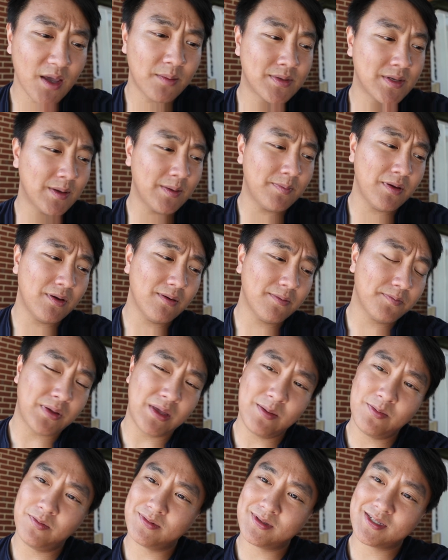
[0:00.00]
two
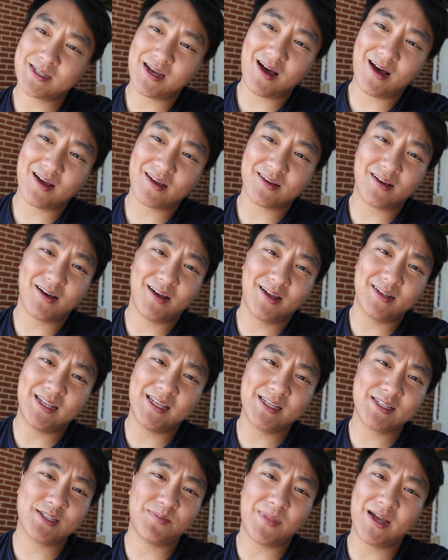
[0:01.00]
people talk
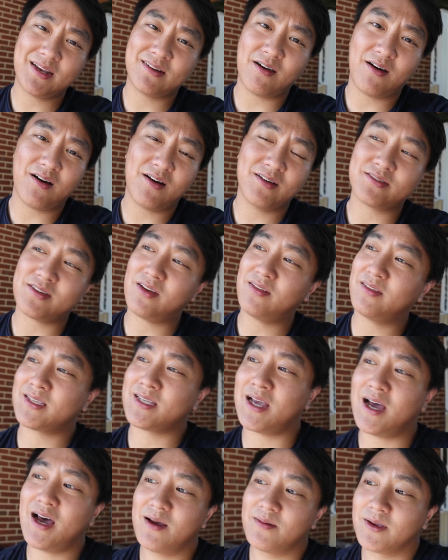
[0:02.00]
this my dogs all the
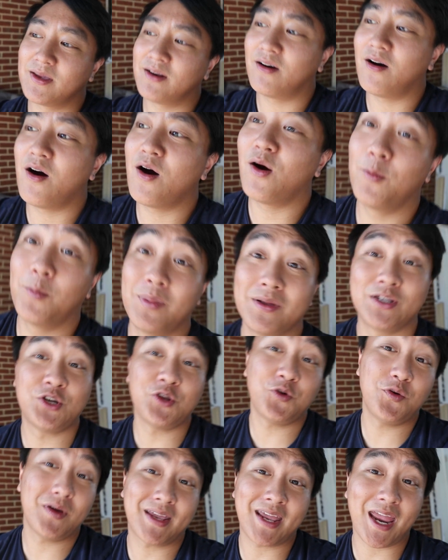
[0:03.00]
time, you know. Oh, but
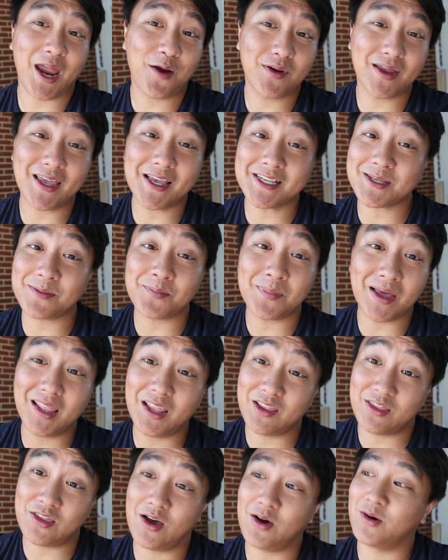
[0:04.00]
do it carry
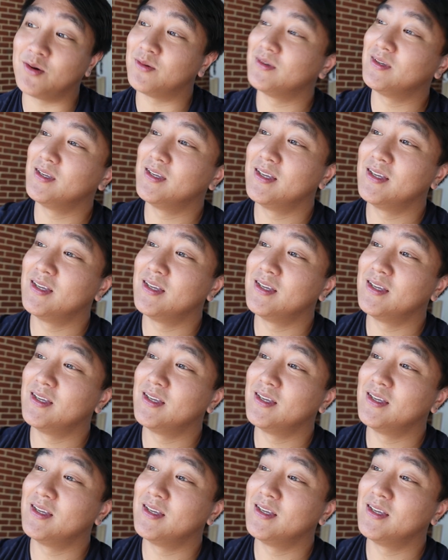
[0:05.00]
Isabella though?